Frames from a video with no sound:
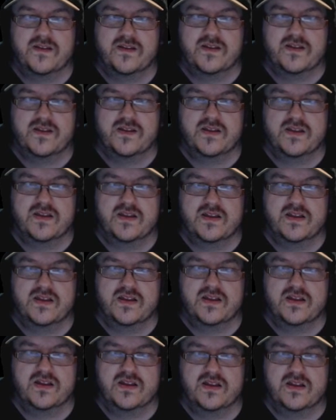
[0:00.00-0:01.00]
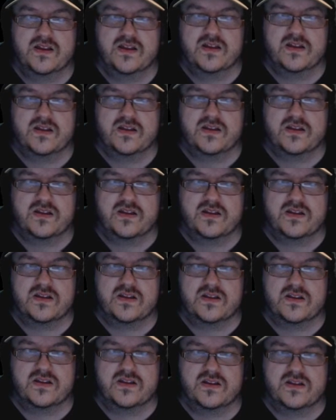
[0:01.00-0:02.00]

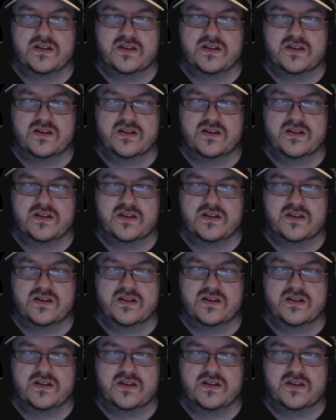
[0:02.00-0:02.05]
(silence)